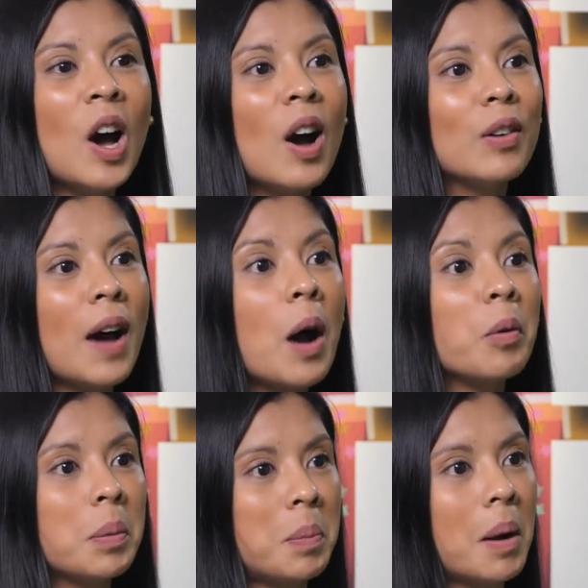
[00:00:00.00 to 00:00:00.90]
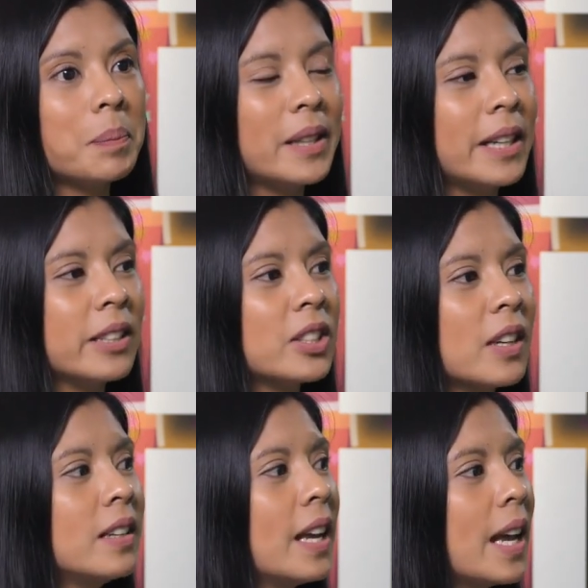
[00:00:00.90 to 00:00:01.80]
of our
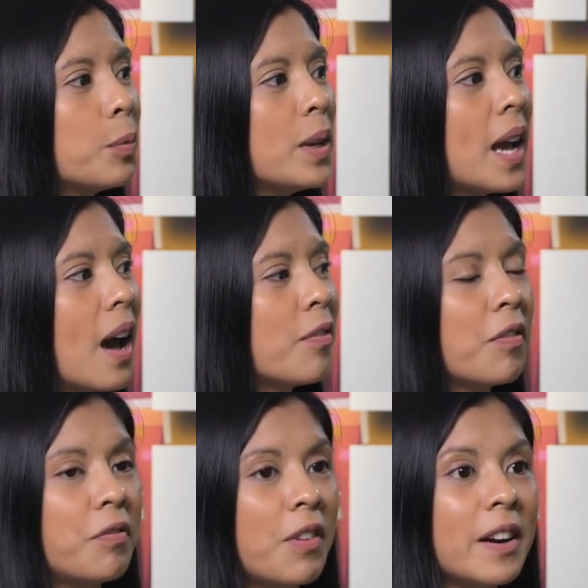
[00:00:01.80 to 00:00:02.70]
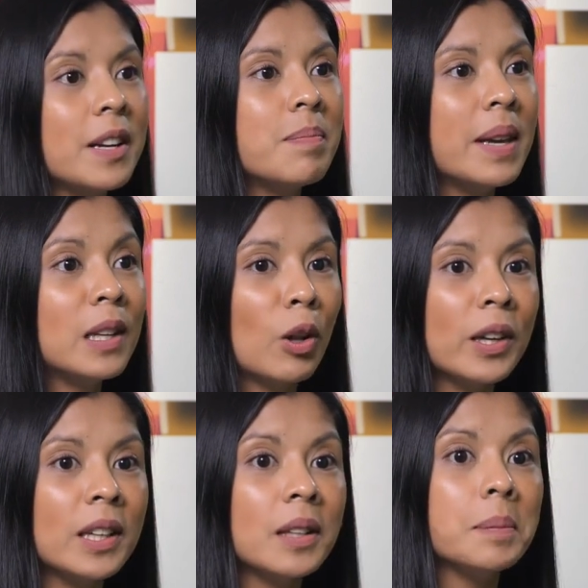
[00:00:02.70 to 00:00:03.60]
population, and we have a very big
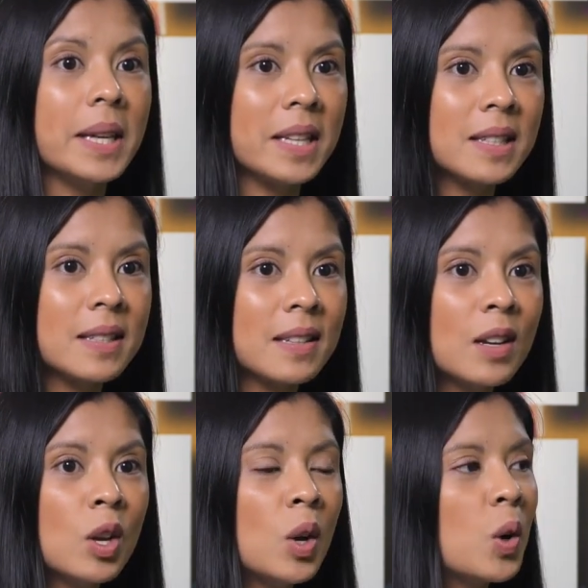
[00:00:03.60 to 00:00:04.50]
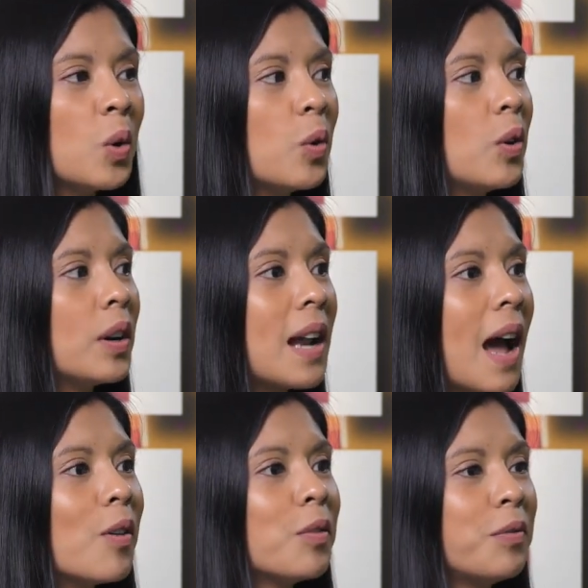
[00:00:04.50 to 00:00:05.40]
loyal base who
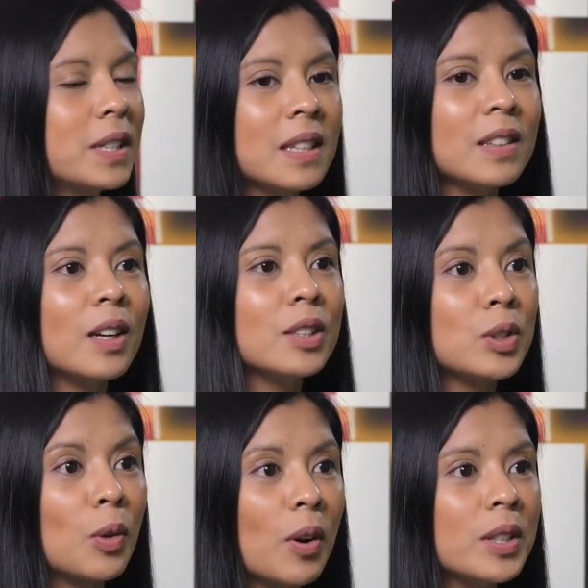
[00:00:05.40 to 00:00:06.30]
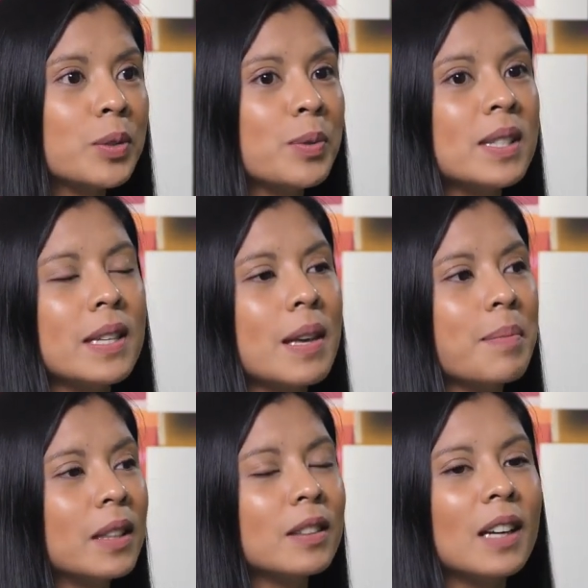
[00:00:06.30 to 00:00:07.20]
now visit our stores. We see
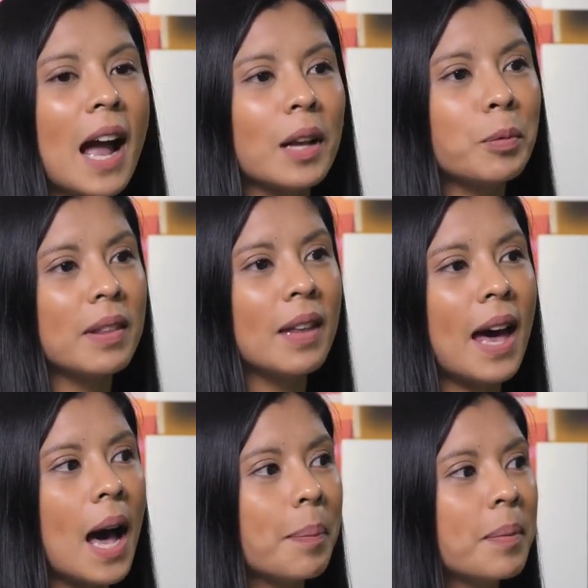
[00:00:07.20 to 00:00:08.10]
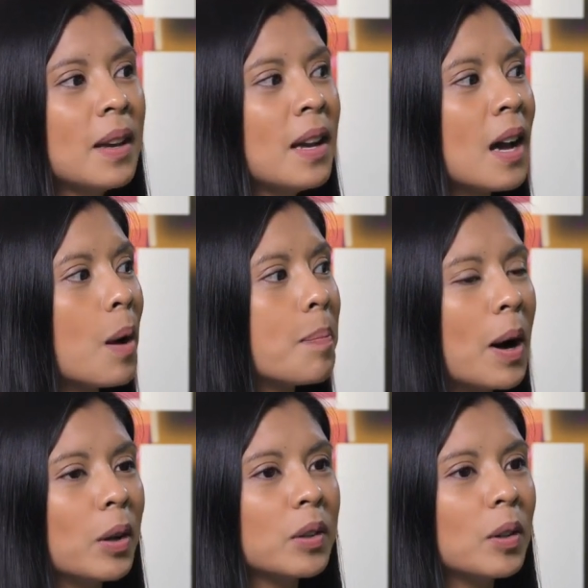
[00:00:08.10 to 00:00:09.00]
them interact with the app
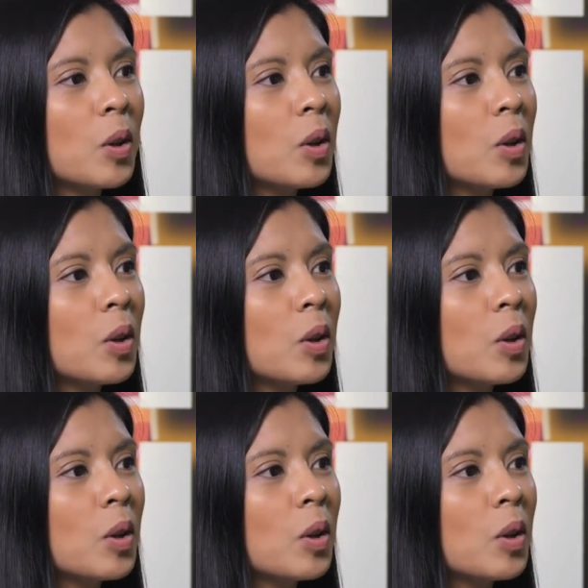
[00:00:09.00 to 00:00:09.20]
about